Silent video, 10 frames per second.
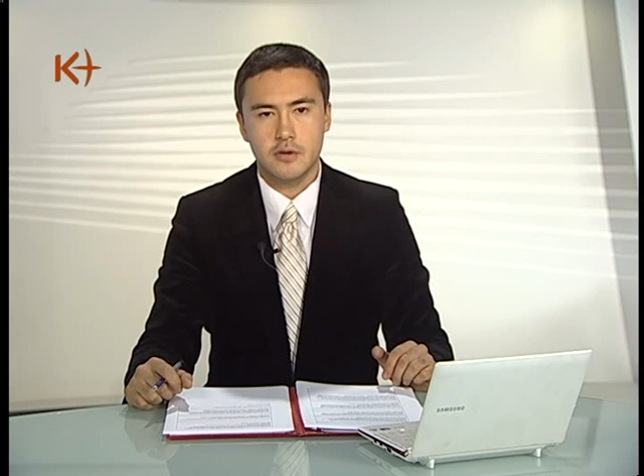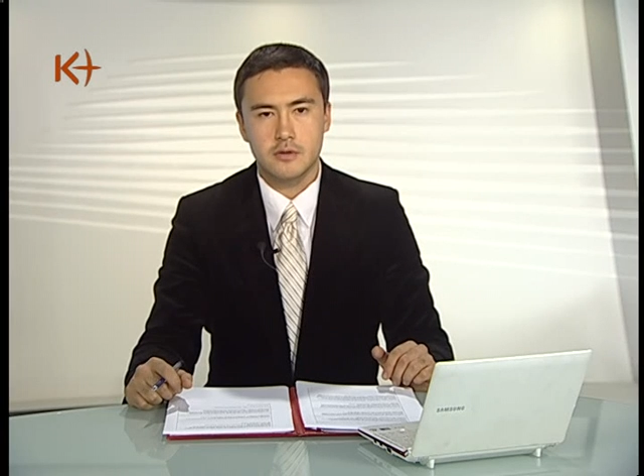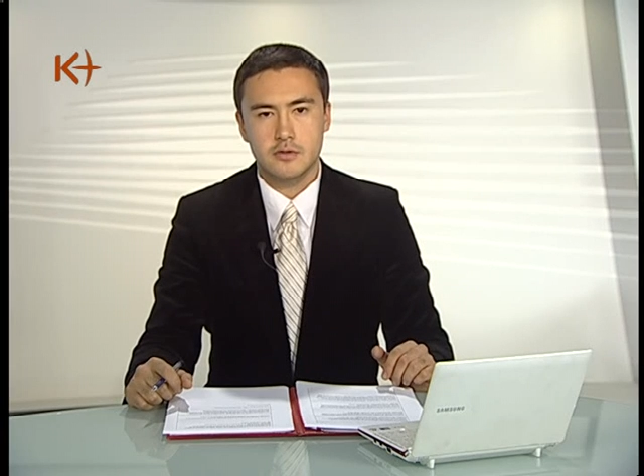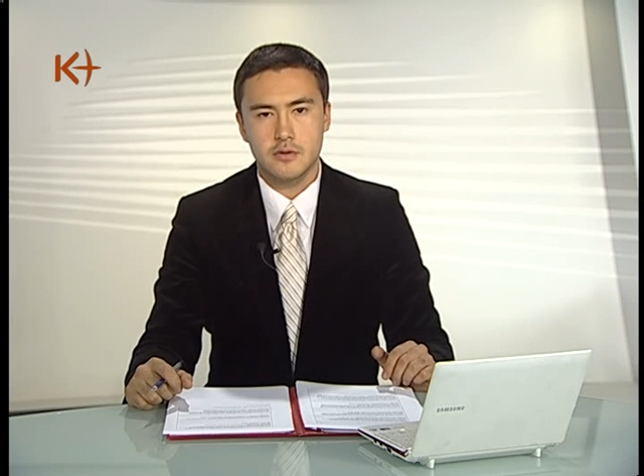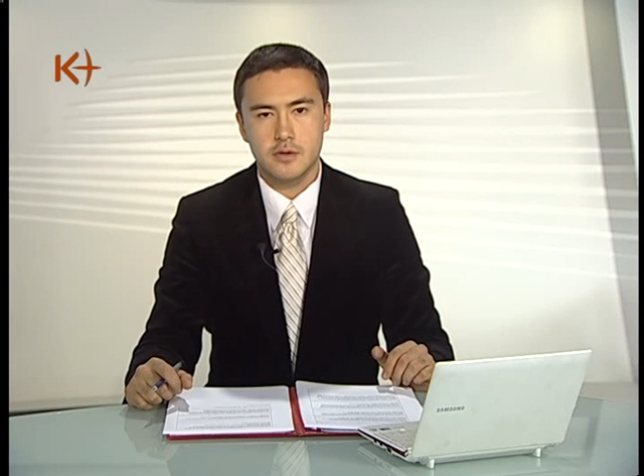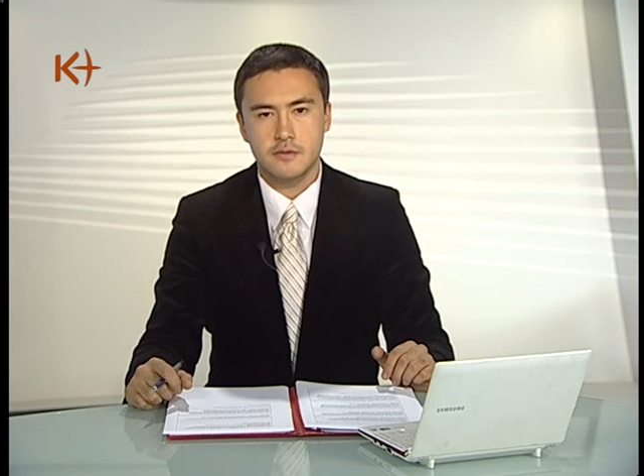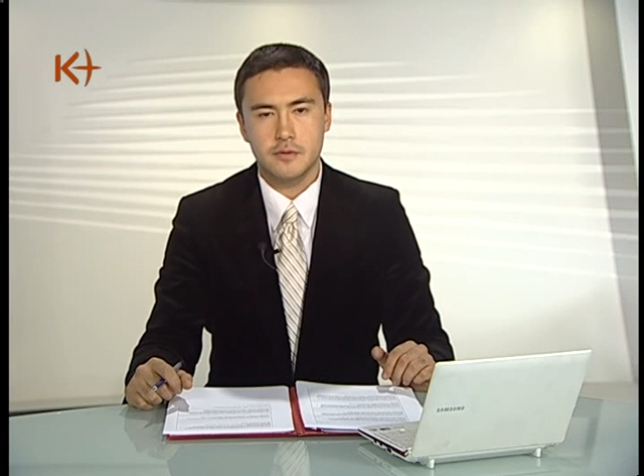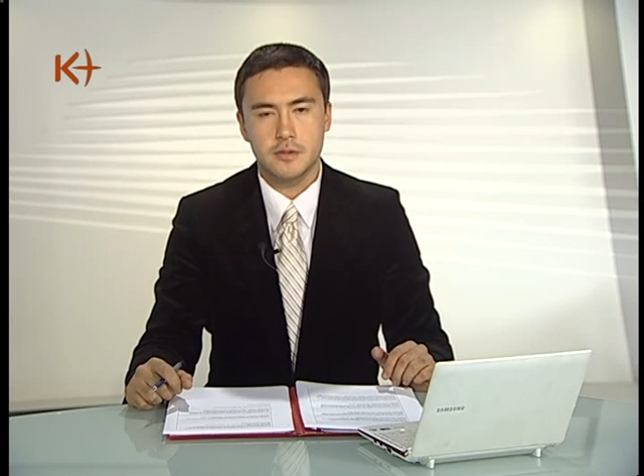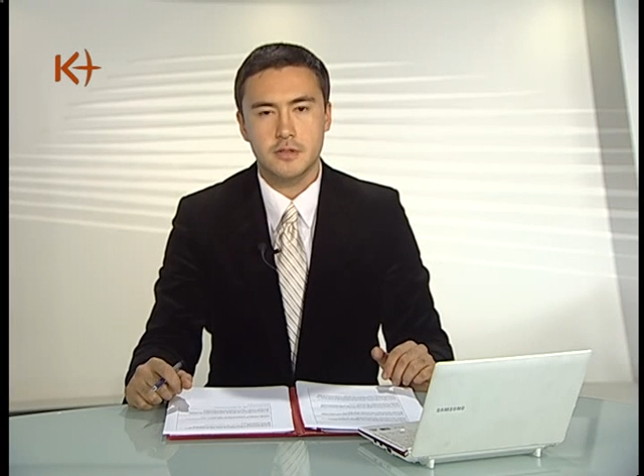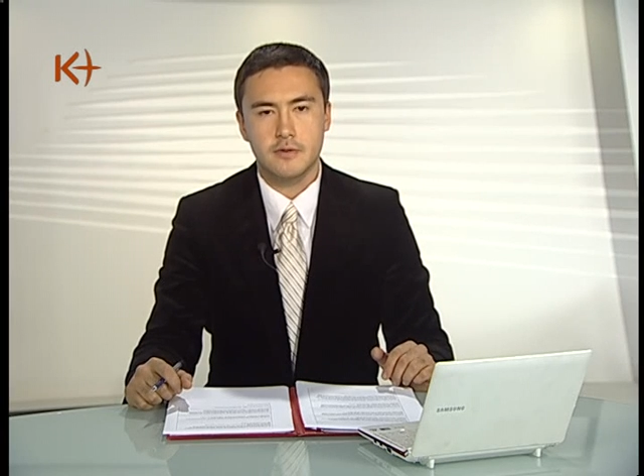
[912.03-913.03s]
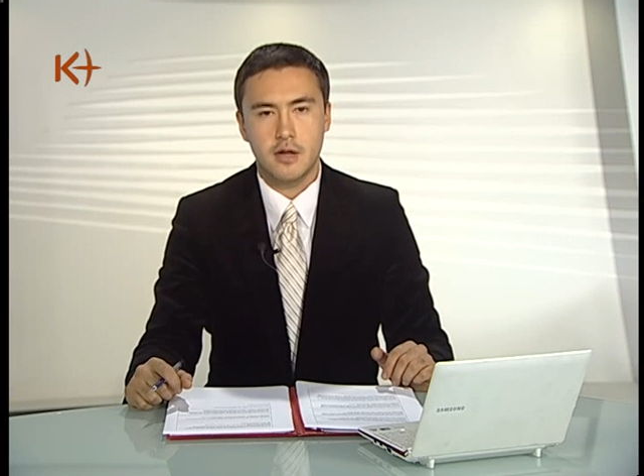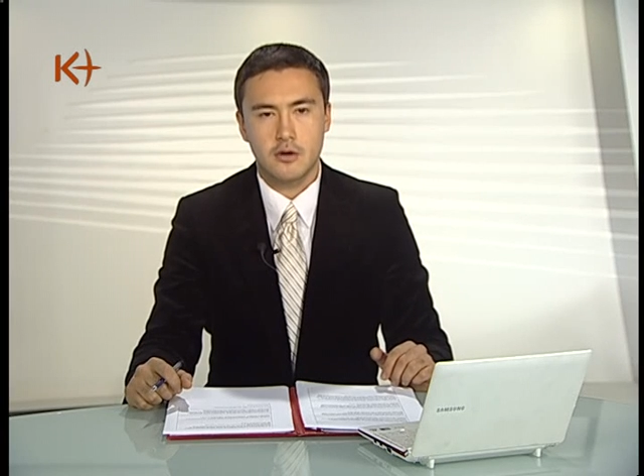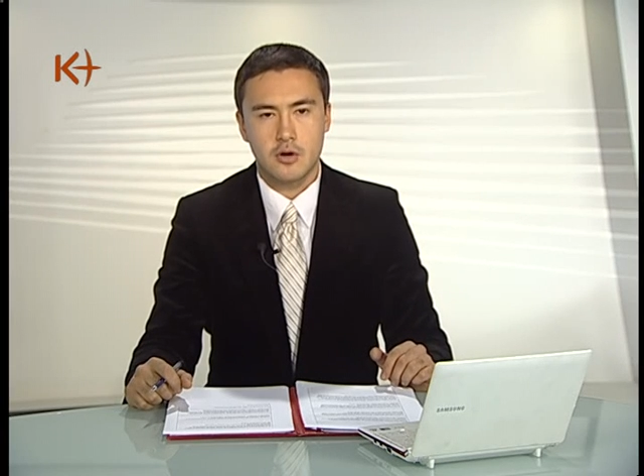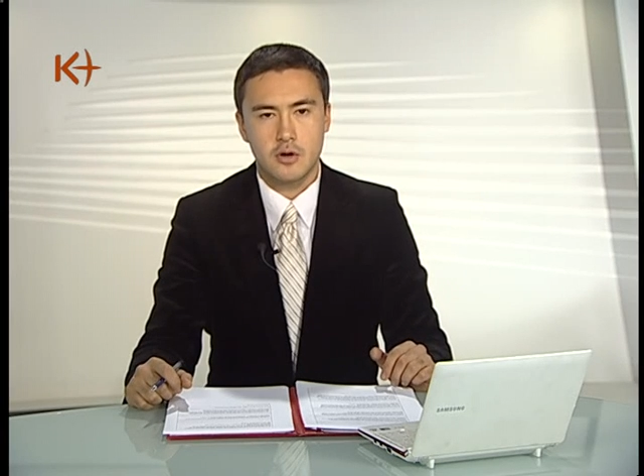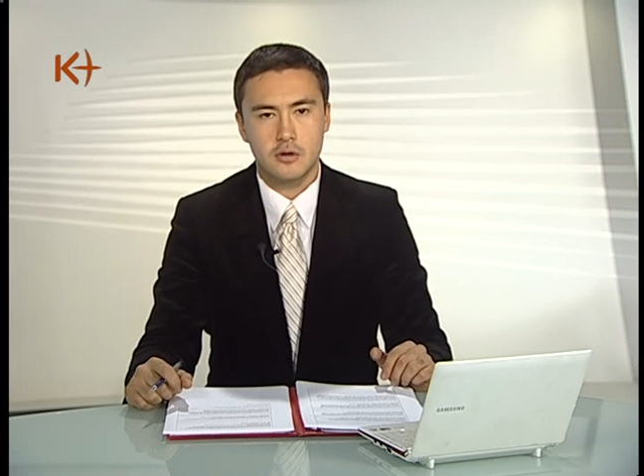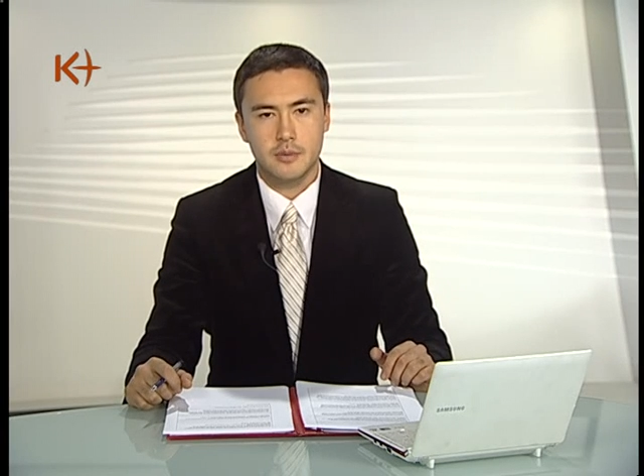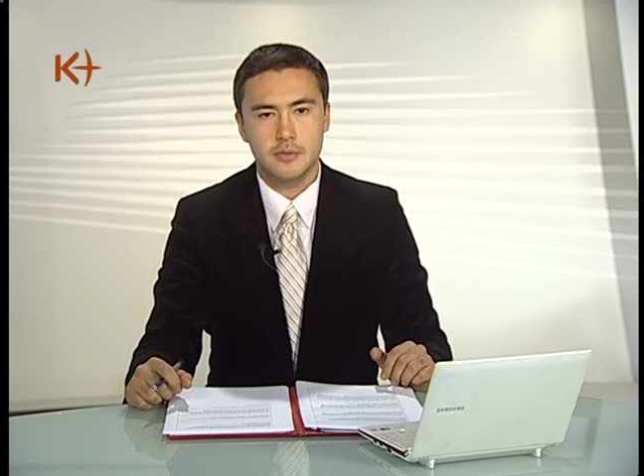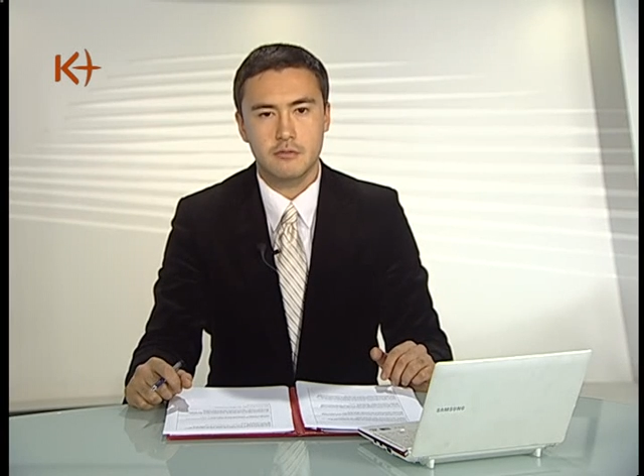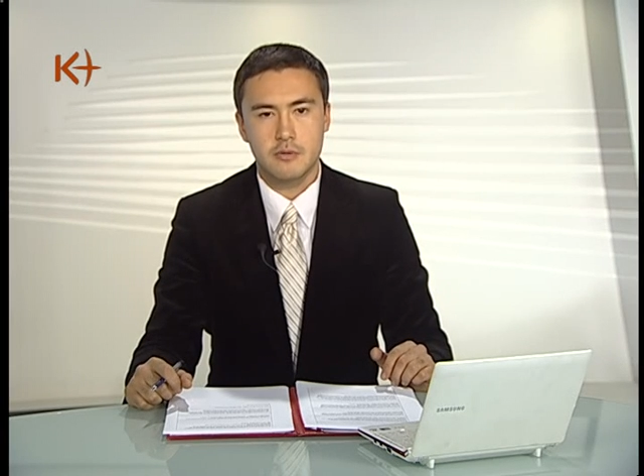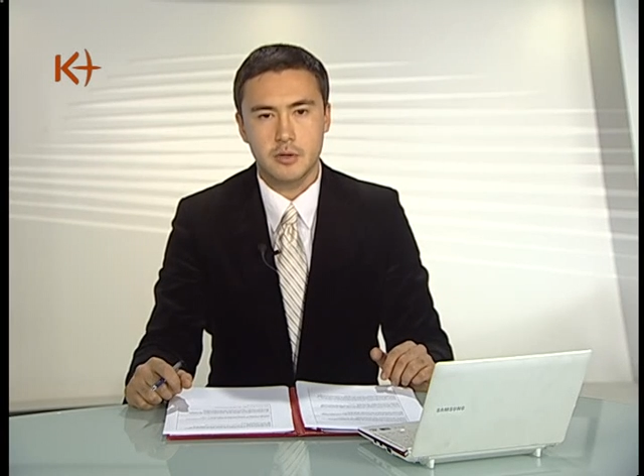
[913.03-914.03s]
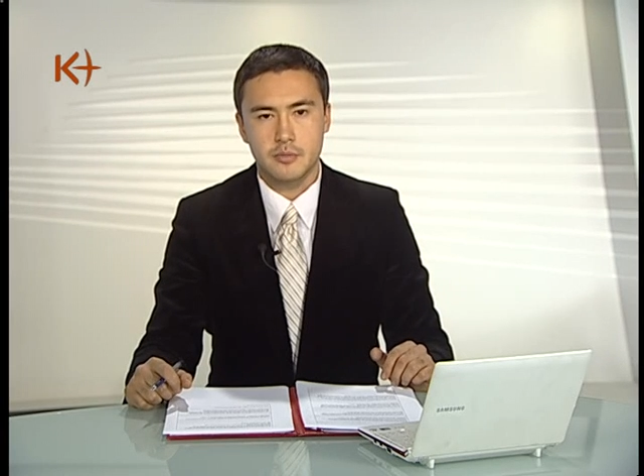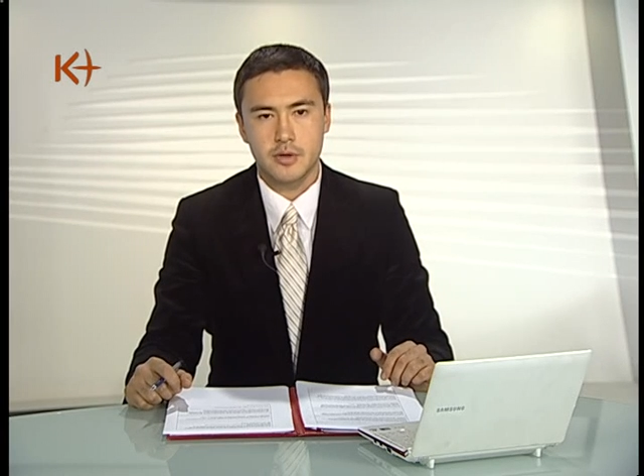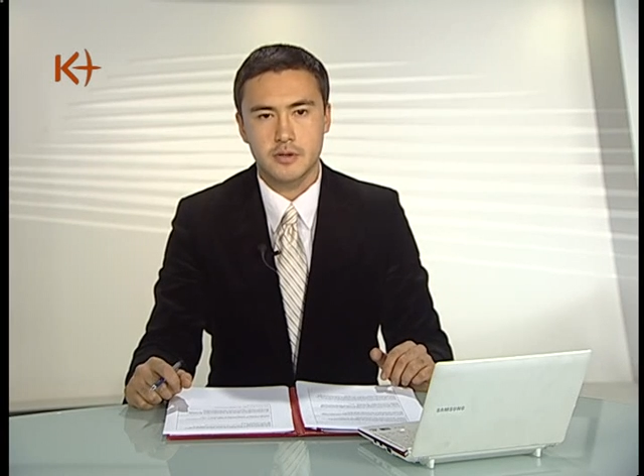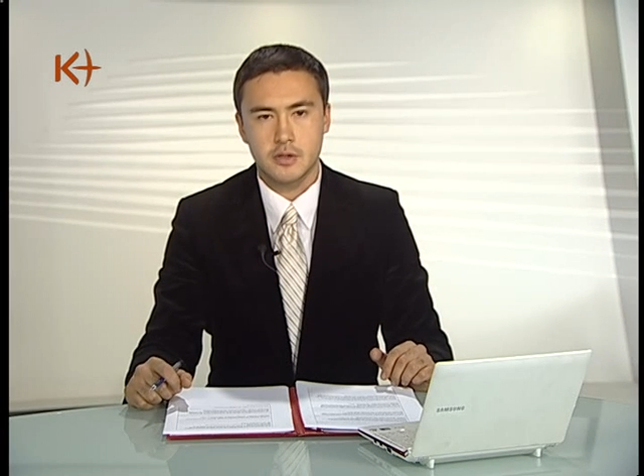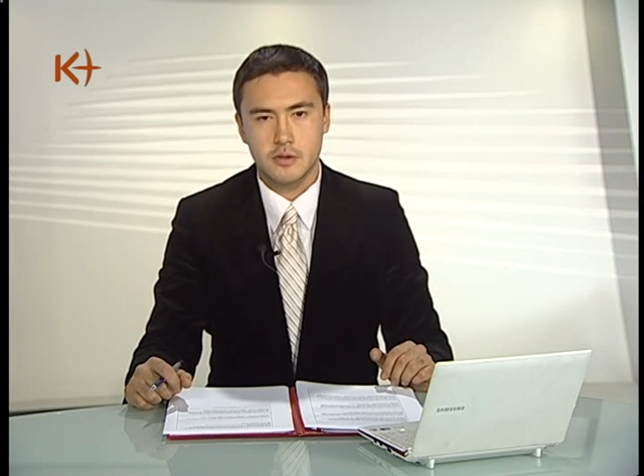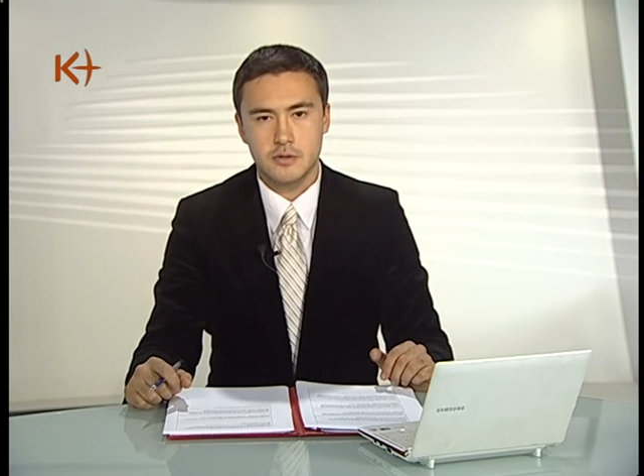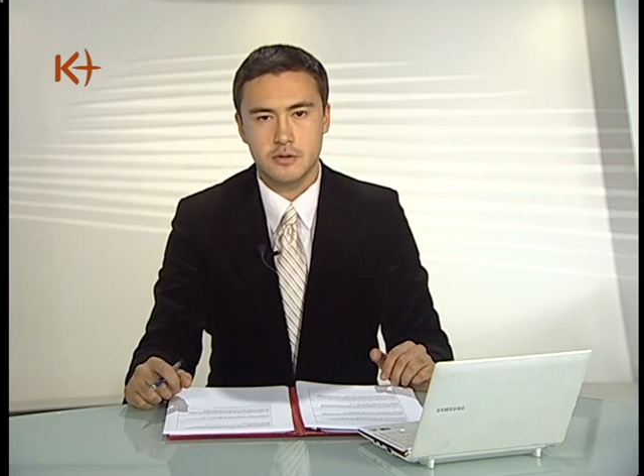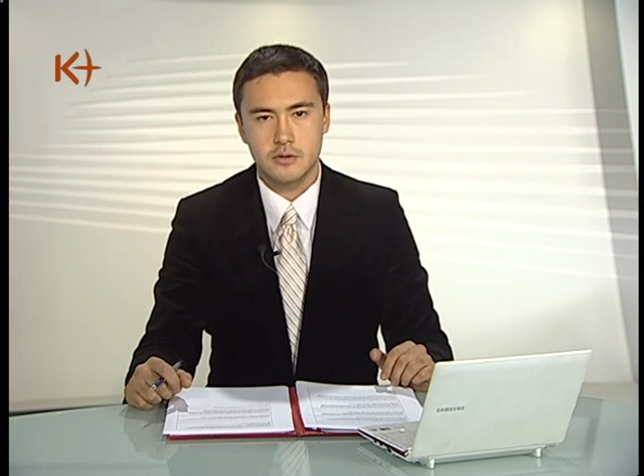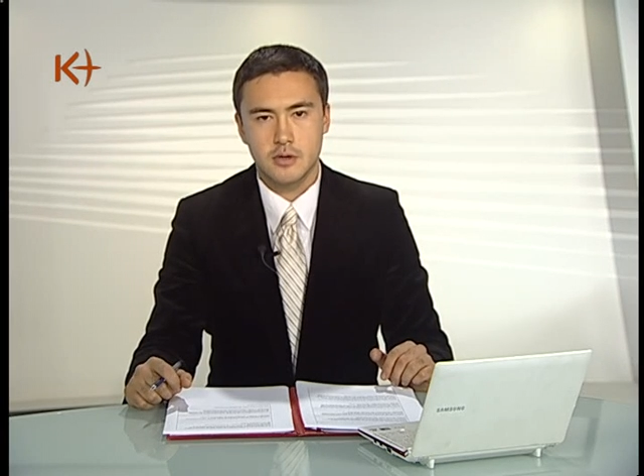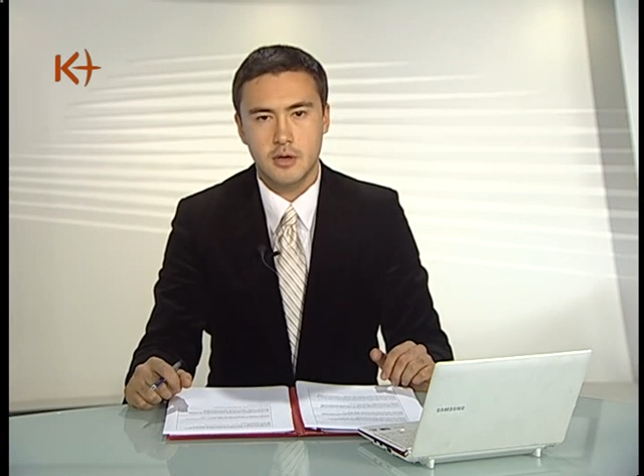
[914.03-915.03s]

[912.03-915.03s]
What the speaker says: under the influence of alcohol up to criminal prosecution.